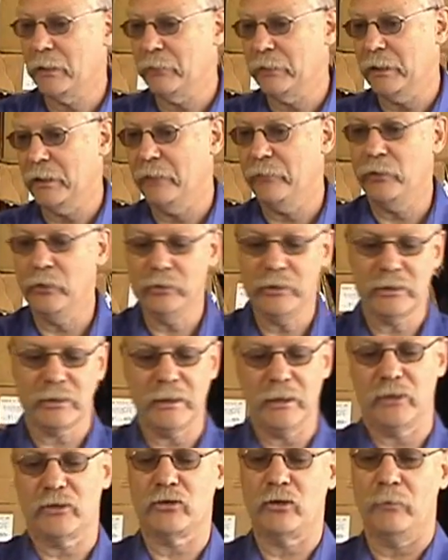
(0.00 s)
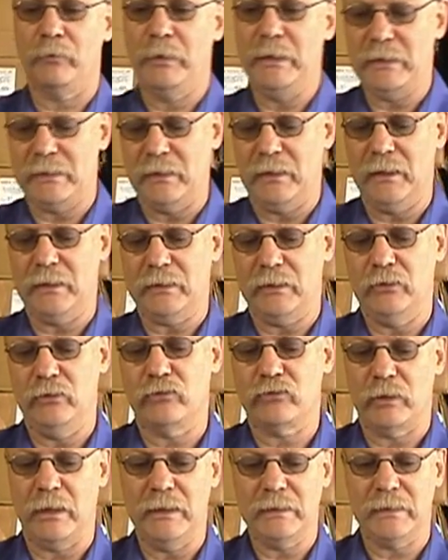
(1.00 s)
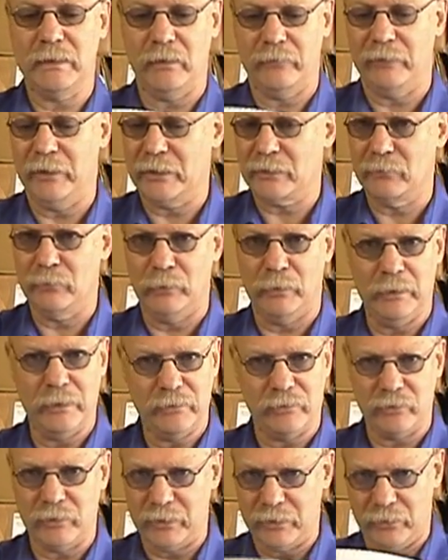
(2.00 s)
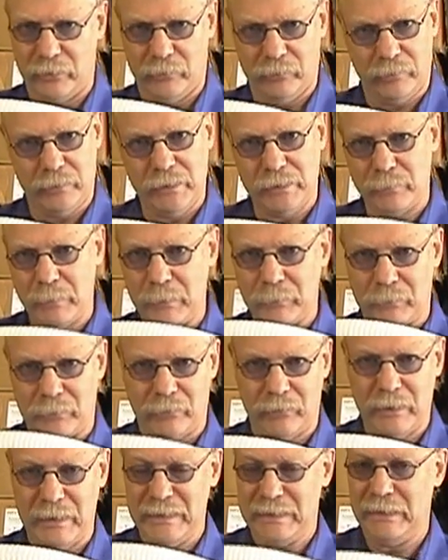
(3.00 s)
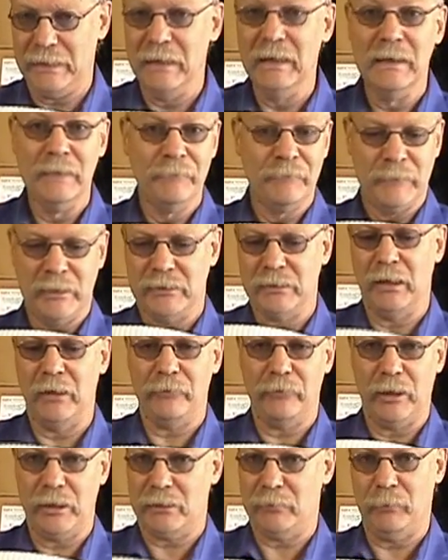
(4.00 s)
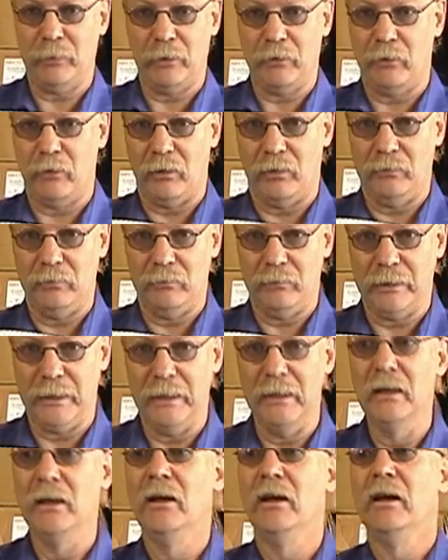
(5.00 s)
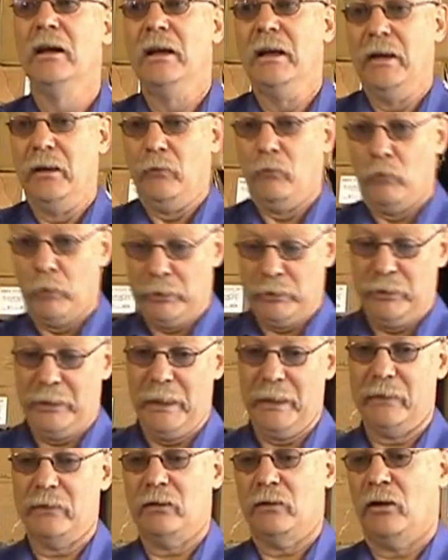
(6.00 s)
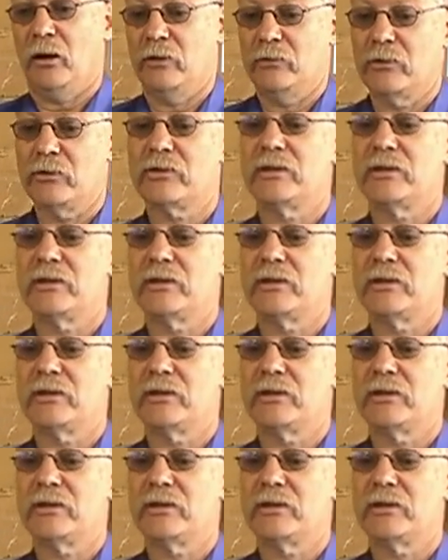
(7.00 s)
out one here, if you just get a short piece of this and you try and see how flexible it is, you're going to go, these people are crazy. It's not flexible at all, okay? When you get into larger